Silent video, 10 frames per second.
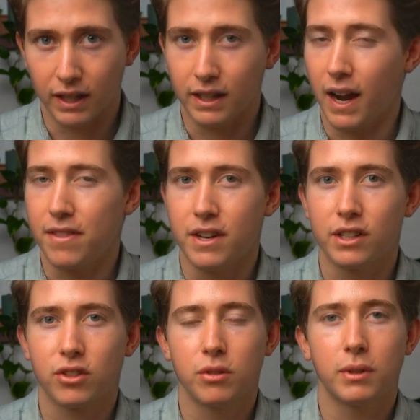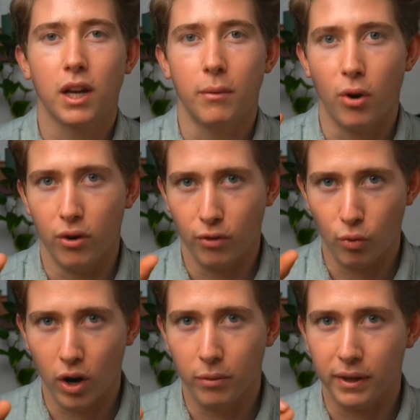and then it's going to become
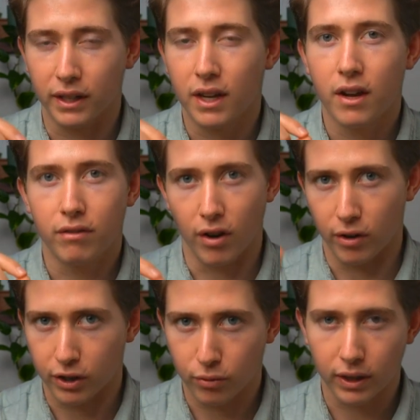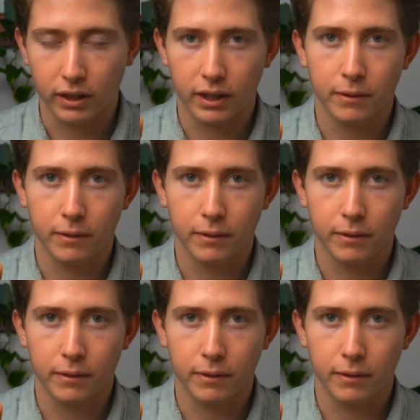overwhelming very quickly.